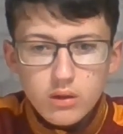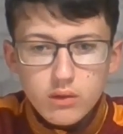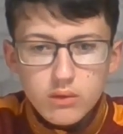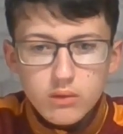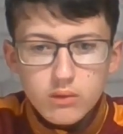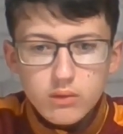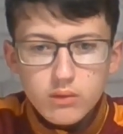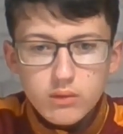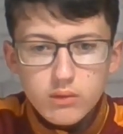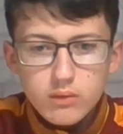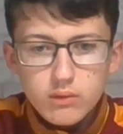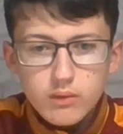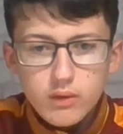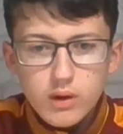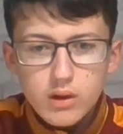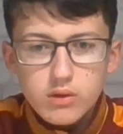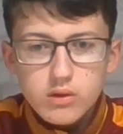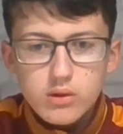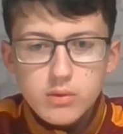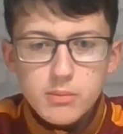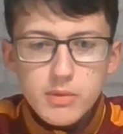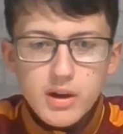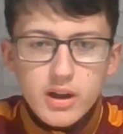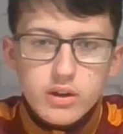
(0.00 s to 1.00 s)
Welcome back
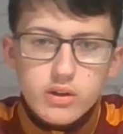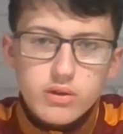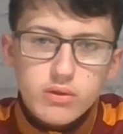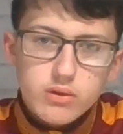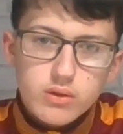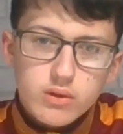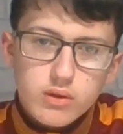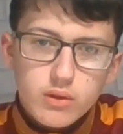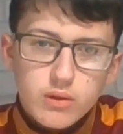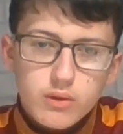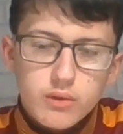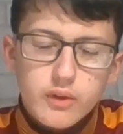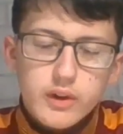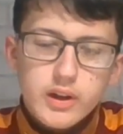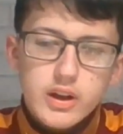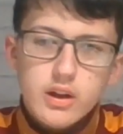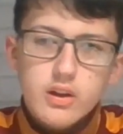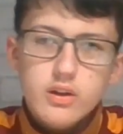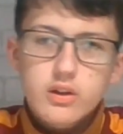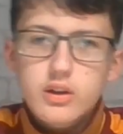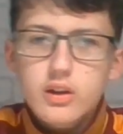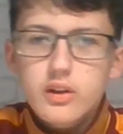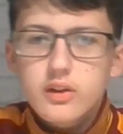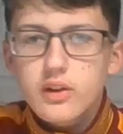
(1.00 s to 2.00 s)
to another video. This
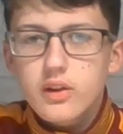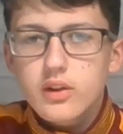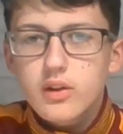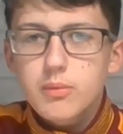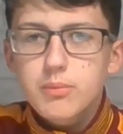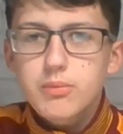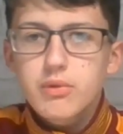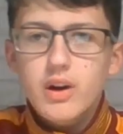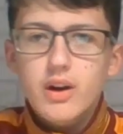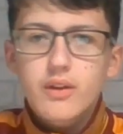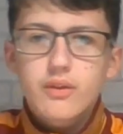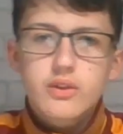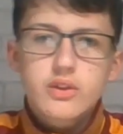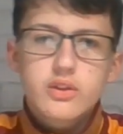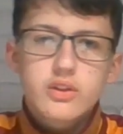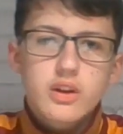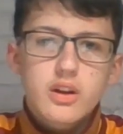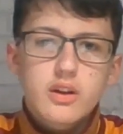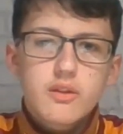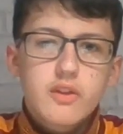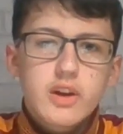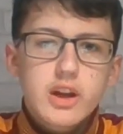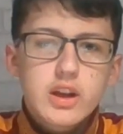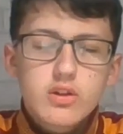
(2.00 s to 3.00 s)
is the Bradford City v
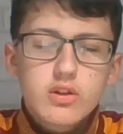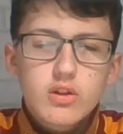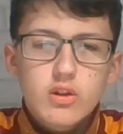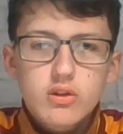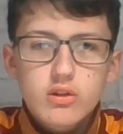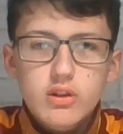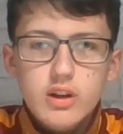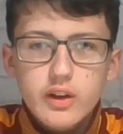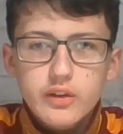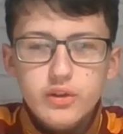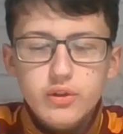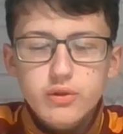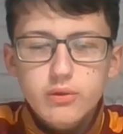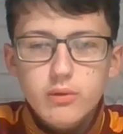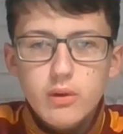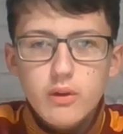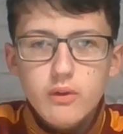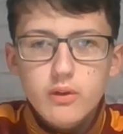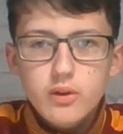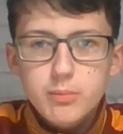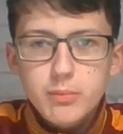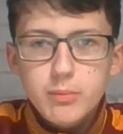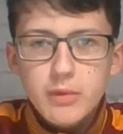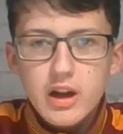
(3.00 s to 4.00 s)
Doncaster Rovers
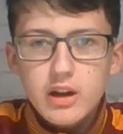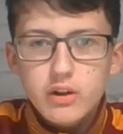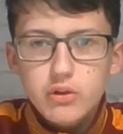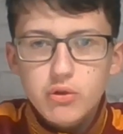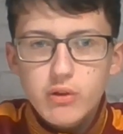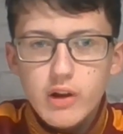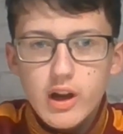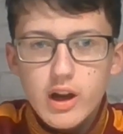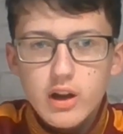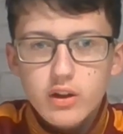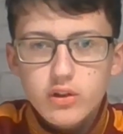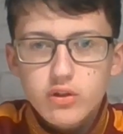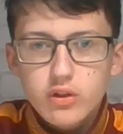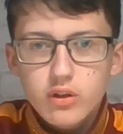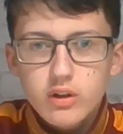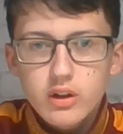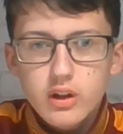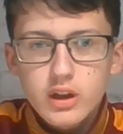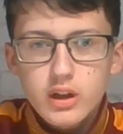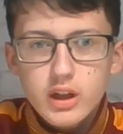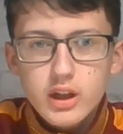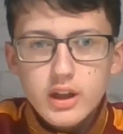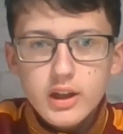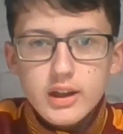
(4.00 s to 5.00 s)
match reaction.
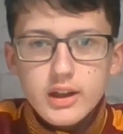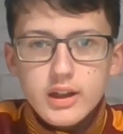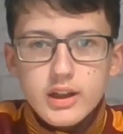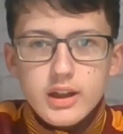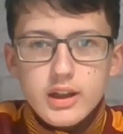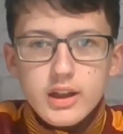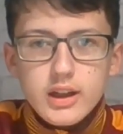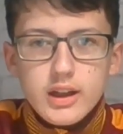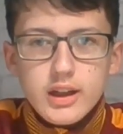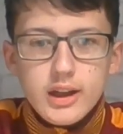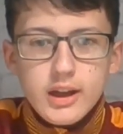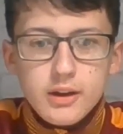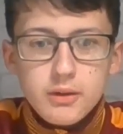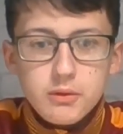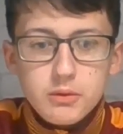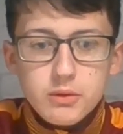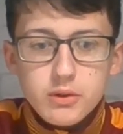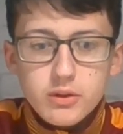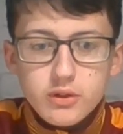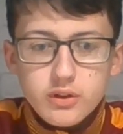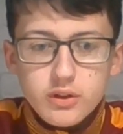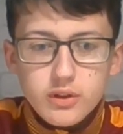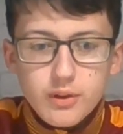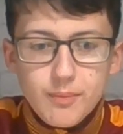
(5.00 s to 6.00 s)
It was
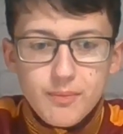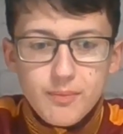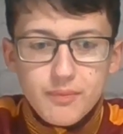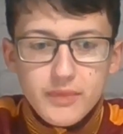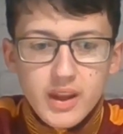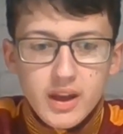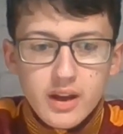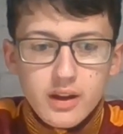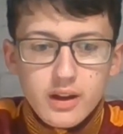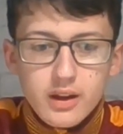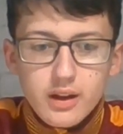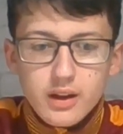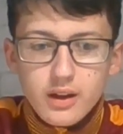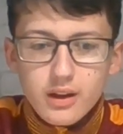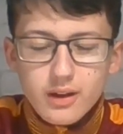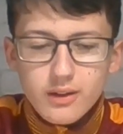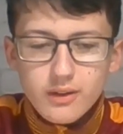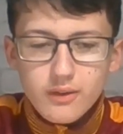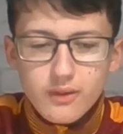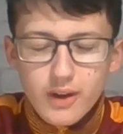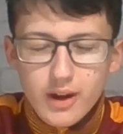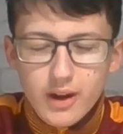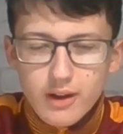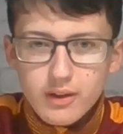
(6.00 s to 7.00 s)
a
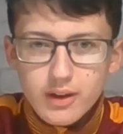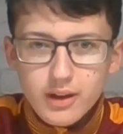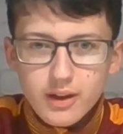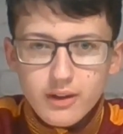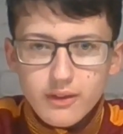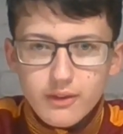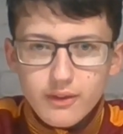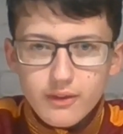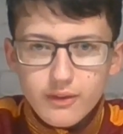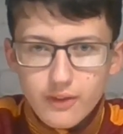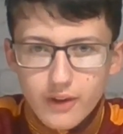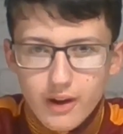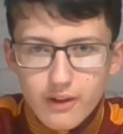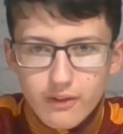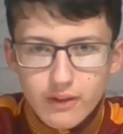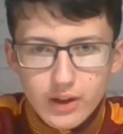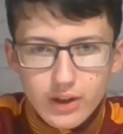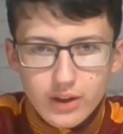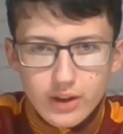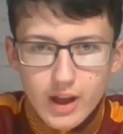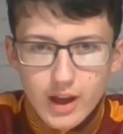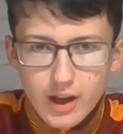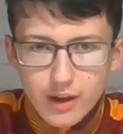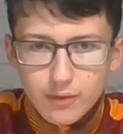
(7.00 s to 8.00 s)
very
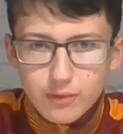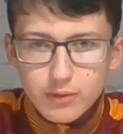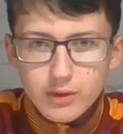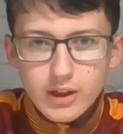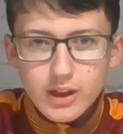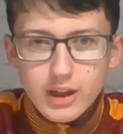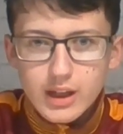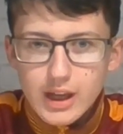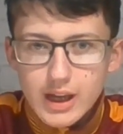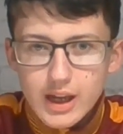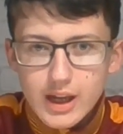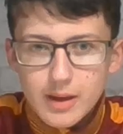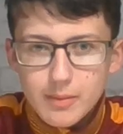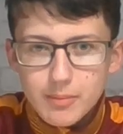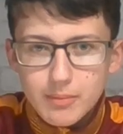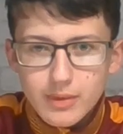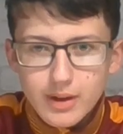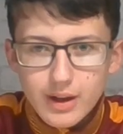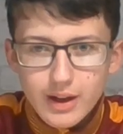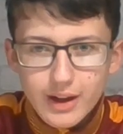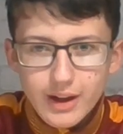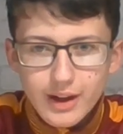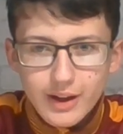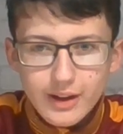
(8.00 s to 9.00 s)
lively game.
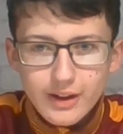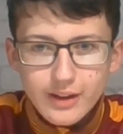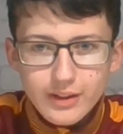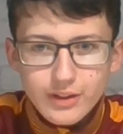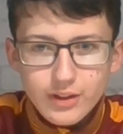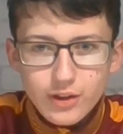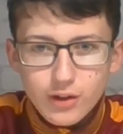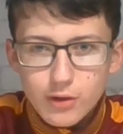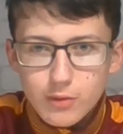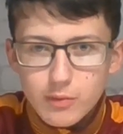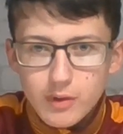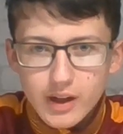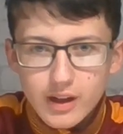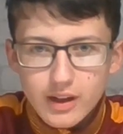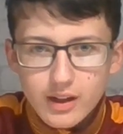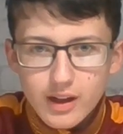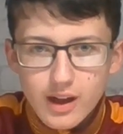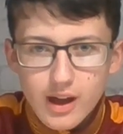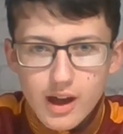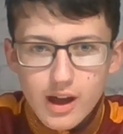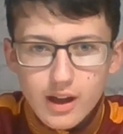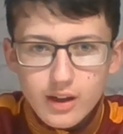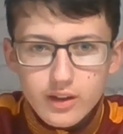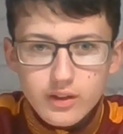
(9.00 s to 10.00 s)
2 red
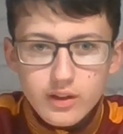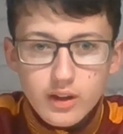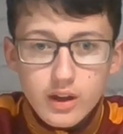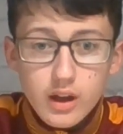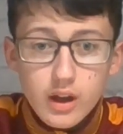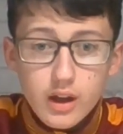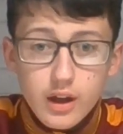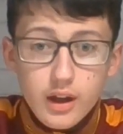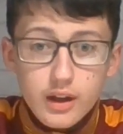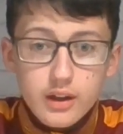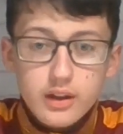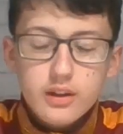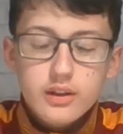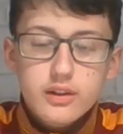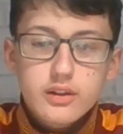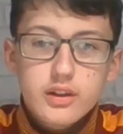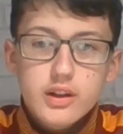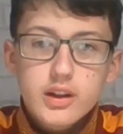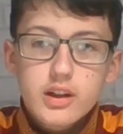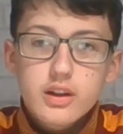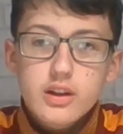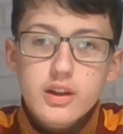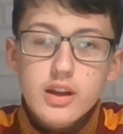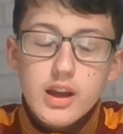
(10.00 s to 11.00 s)
cards. I didn't see the
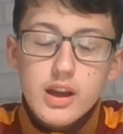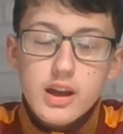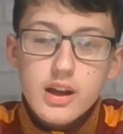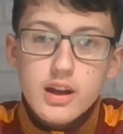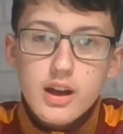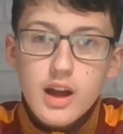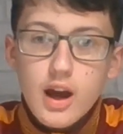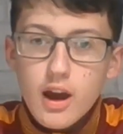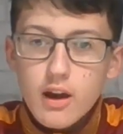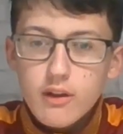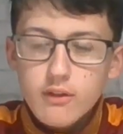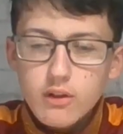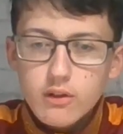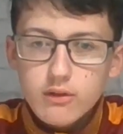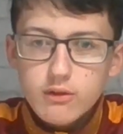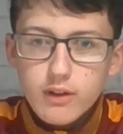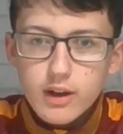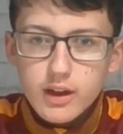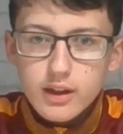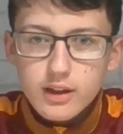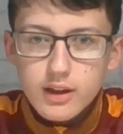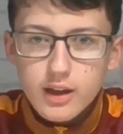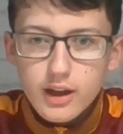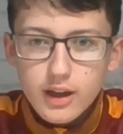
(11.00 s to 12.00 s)
Kean Harrop red
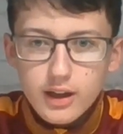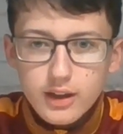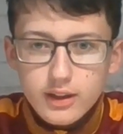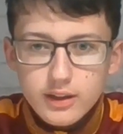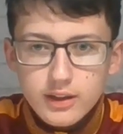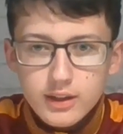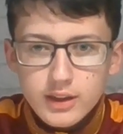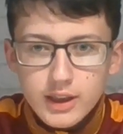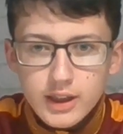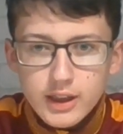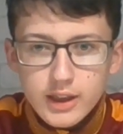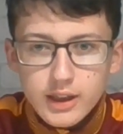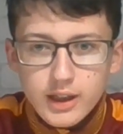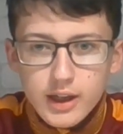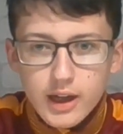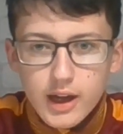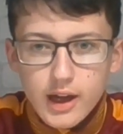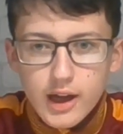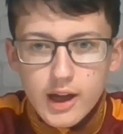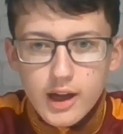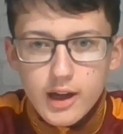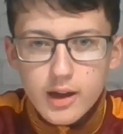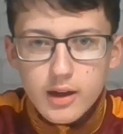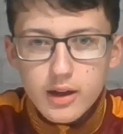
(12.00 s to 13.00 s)
card.
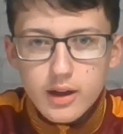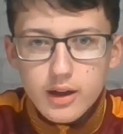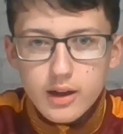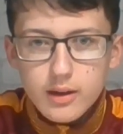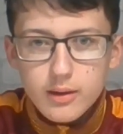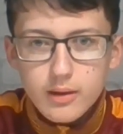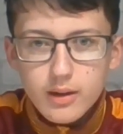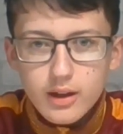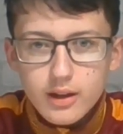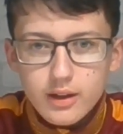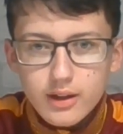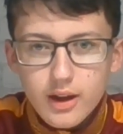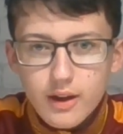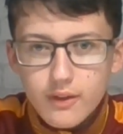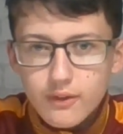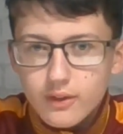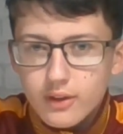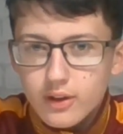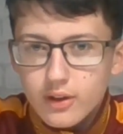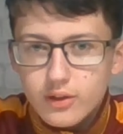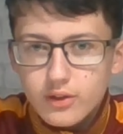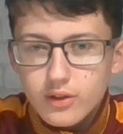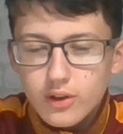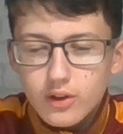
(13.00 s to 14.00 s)
I definitely saw
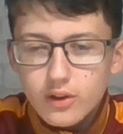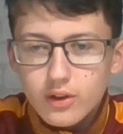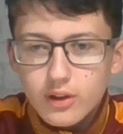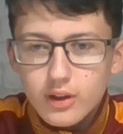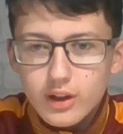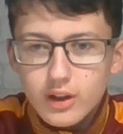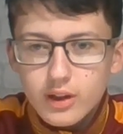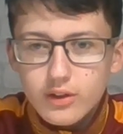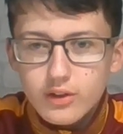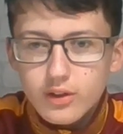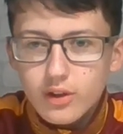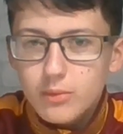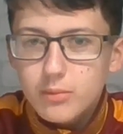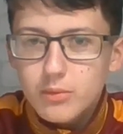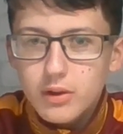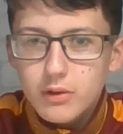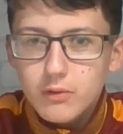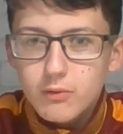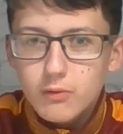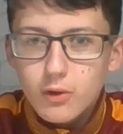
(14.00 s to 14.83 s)
the Lee Tomlin one.